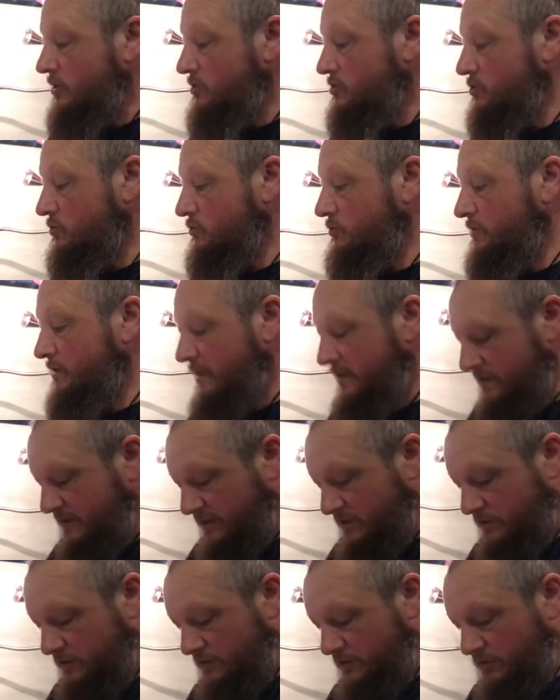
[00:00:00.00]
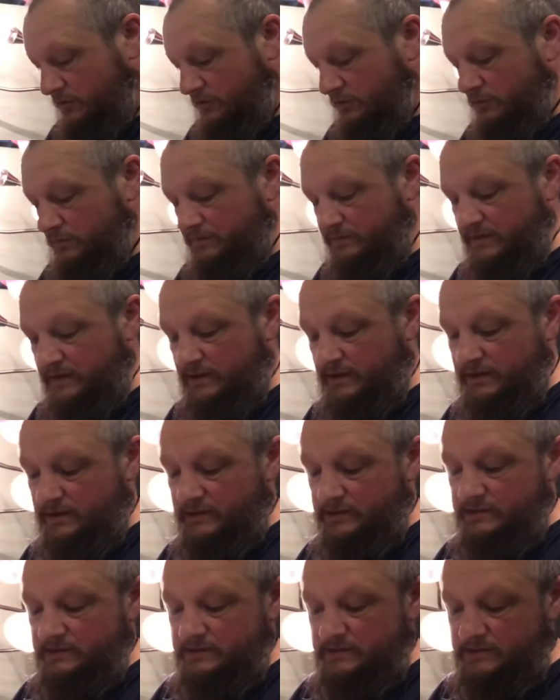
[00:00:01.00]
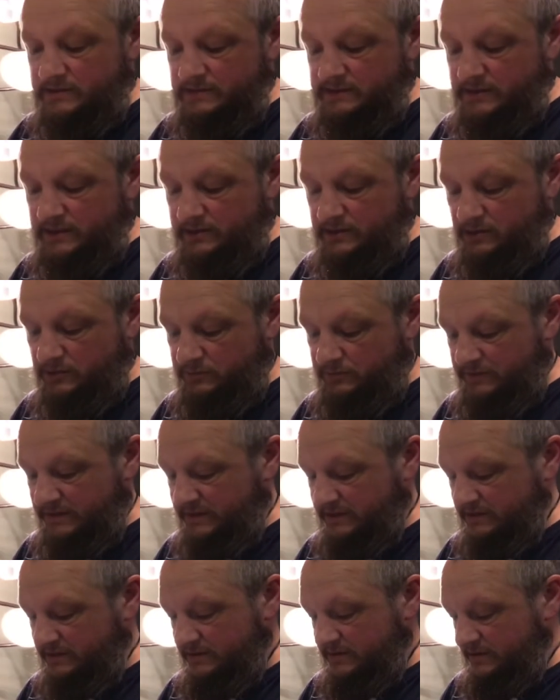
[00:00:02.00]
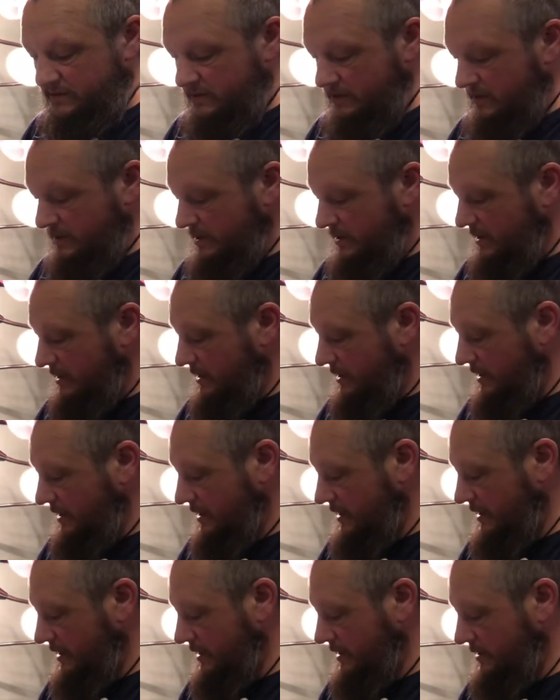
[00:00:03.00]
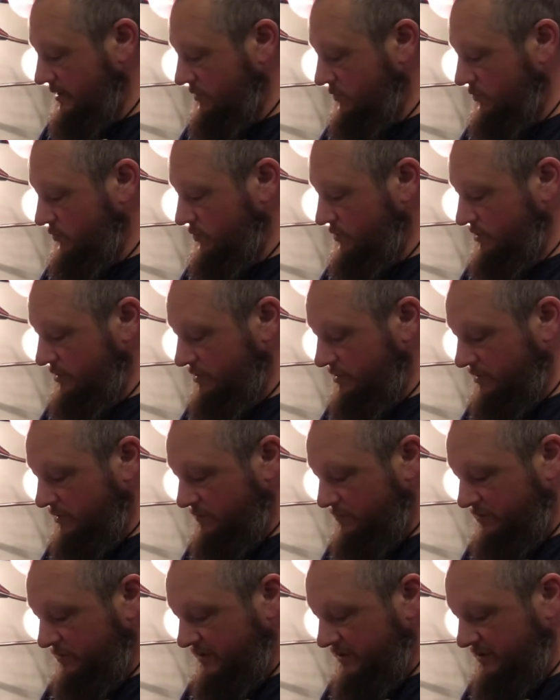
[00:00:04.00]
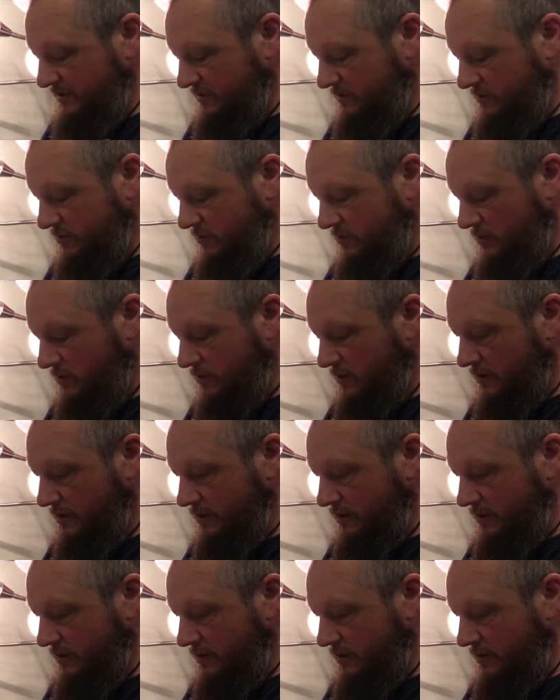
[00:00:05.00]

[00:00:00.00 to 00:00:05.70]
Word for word: so next thing we're going to do is take our piece and we're just going to place it on